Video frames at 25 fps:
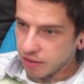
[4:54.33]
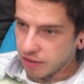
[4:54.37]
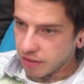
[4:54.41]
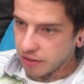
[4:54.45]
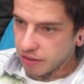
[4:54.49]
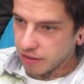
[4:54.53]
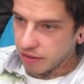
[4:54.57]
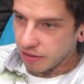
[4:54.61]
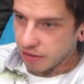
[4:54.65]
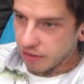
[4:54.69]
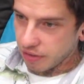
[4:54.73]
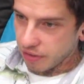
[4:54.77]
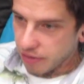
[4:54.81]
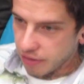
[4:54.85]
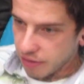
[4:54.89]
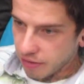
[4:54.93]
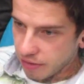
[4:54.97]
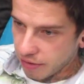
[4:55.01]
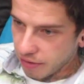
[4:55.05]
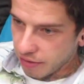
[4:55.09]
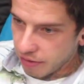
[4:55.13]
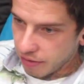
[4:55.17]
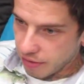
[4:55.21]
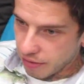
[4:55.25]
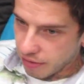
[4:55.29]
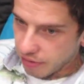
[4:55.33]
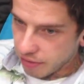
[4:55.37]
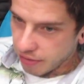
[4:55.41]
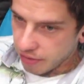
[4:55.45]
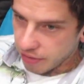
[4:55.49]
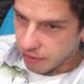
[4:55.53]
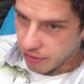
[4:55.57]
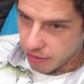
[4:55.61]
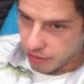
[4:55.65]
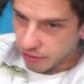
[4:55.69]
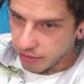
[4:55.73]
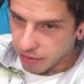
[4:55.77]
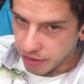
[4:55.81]
This thing is sweet.
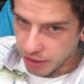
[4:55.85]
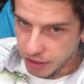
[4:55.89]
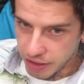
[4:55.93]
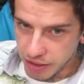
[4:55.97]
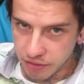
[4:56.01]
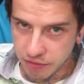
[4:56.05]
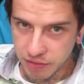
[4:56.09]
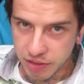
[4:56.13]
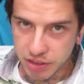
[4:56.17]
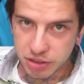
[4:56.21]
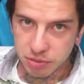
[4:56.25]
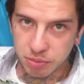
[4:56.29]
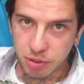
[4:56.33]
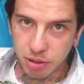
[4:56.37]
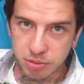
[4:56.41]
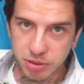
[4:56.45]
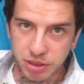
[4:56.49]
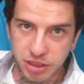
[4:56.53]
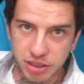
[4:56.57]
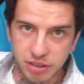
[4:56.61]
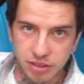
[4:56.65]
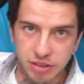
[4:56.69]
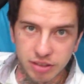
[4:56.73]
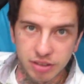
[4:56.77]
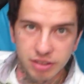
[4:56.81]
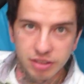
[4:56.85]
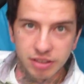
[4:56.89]
Are you listening to what I'm saying?